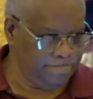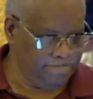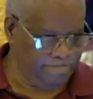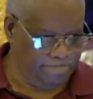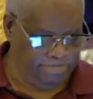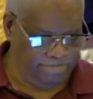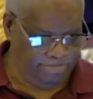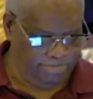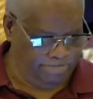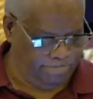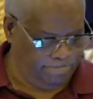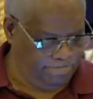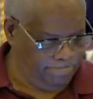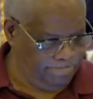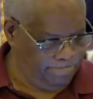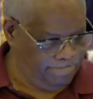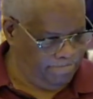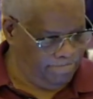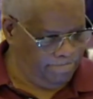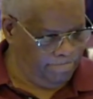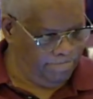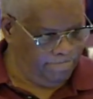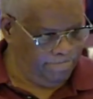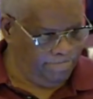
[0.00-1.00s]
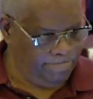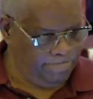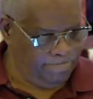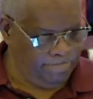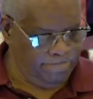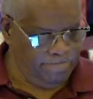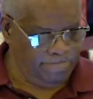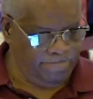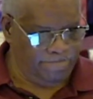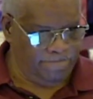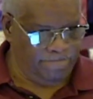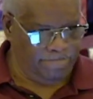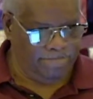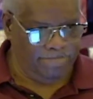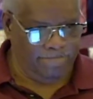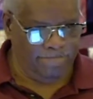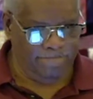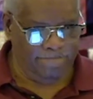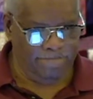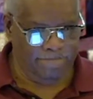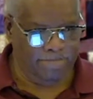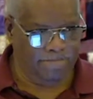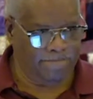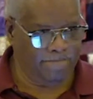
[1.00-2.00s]

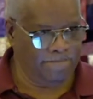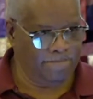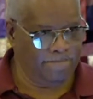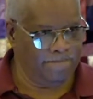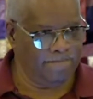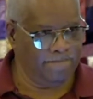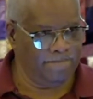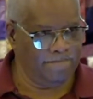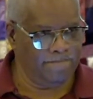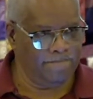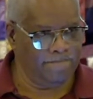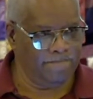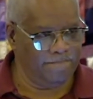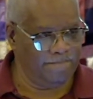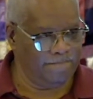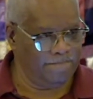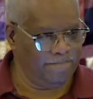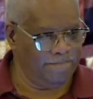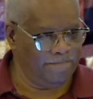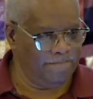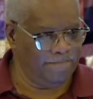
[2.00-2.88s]
No one is speaking in this clip.